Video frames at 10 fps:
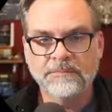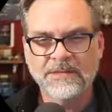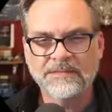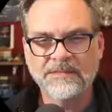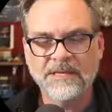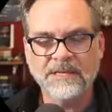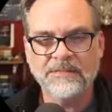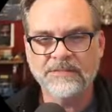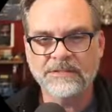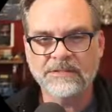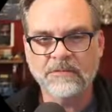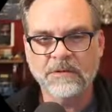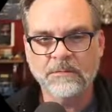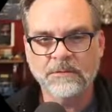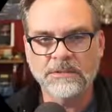it's not even
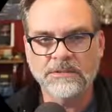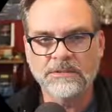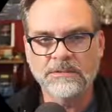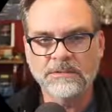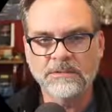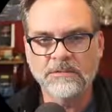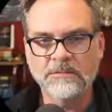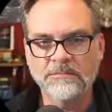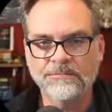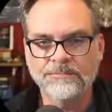scribbled, it's who